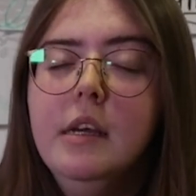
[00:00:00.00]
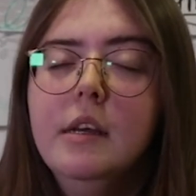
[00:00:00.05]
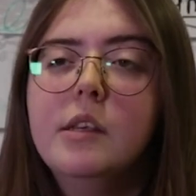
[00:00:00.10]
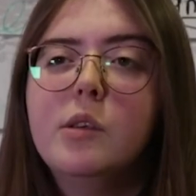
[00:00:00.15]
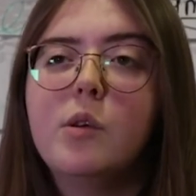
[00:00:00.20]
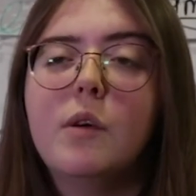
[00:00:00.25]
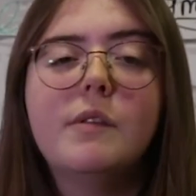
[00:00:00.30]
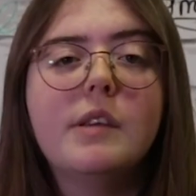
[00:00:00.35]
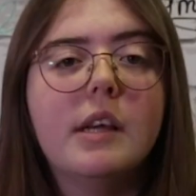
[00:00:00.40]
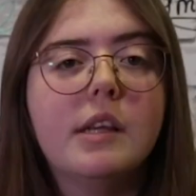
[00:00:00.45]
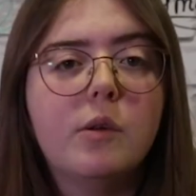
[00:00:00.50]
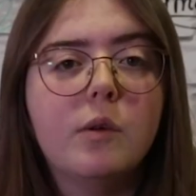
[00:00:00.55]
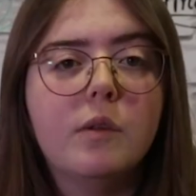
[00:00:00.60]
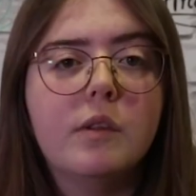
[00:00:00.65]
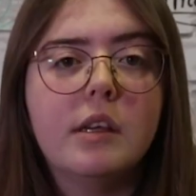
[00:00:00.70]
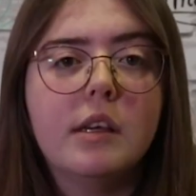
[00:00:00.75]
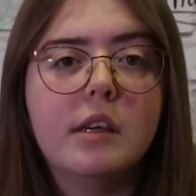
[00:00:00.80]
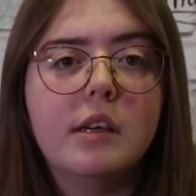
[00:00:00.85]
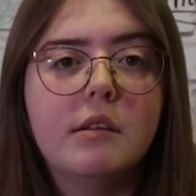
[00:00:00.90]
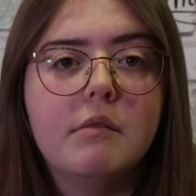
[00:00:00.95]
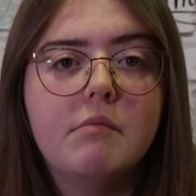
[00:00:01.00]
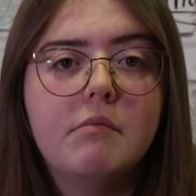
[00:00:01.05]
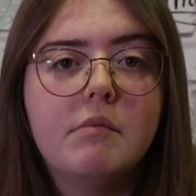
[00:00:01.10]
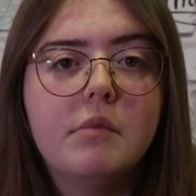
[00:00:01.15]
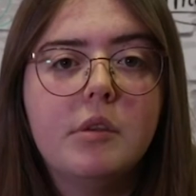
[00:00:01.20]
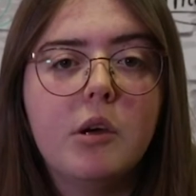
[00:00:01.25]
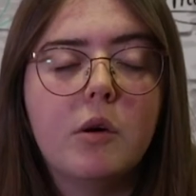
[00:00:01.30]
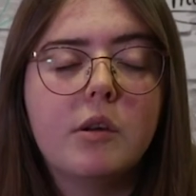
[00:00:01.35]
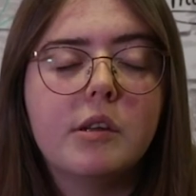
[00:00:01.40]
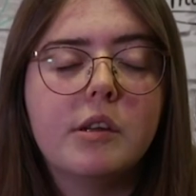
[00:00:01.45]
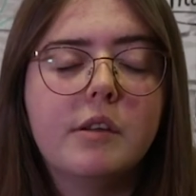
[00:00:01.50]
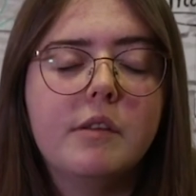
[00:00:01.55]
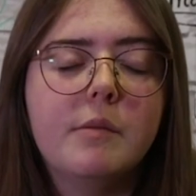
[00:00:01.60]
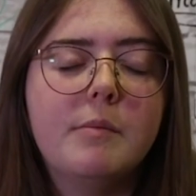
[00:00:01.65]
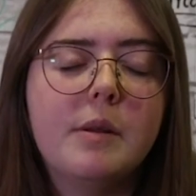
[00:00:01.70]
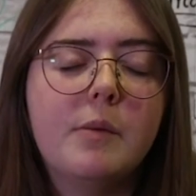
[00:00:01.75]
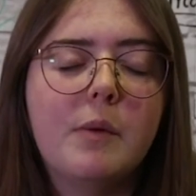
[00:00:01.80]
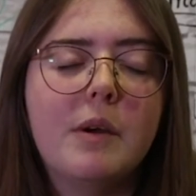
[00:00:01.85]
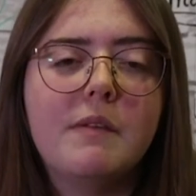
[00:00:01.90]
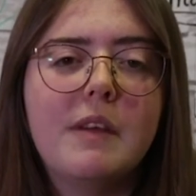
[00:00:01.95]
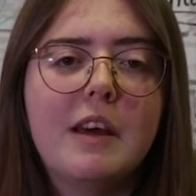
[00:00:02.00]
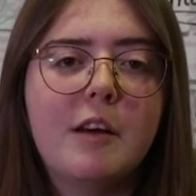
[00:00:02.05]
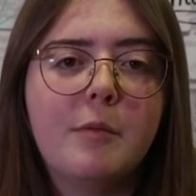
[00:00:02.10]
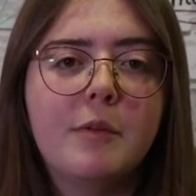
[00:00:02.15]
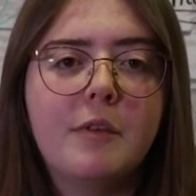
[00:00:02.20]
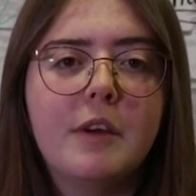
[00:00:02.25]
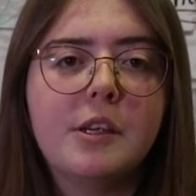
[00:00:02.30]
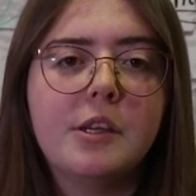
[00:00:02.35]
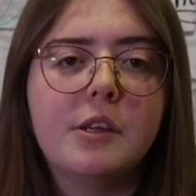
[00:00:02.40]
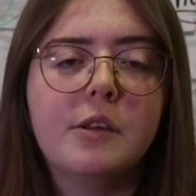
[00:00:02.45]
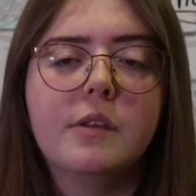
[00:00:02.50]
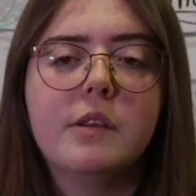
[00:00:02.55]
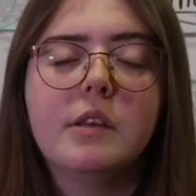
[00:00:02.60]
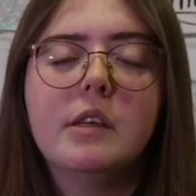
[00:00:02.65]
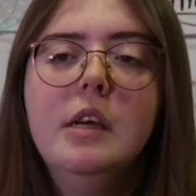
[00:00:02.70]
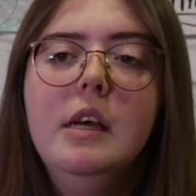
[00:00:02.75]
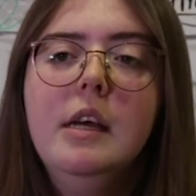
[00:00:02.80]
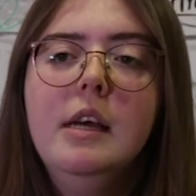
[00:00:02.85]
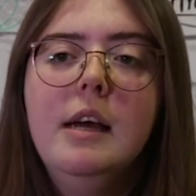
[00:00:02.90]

so obviously I told the doctor and the midwife, the health professionals.